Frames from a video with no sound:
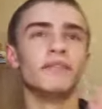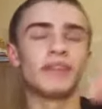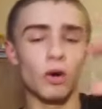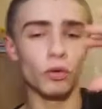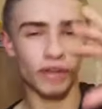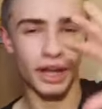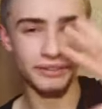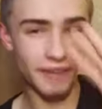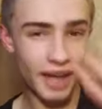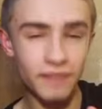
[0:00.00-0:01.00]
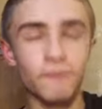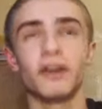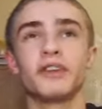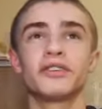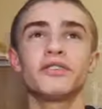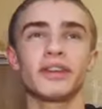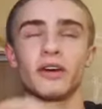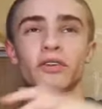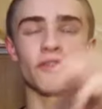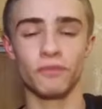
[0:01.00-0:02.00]
that also had 10 inversions, and that
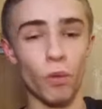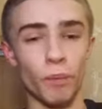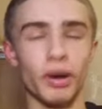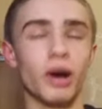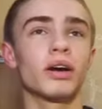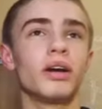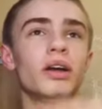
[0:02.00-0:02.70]
was at Thorpe Park.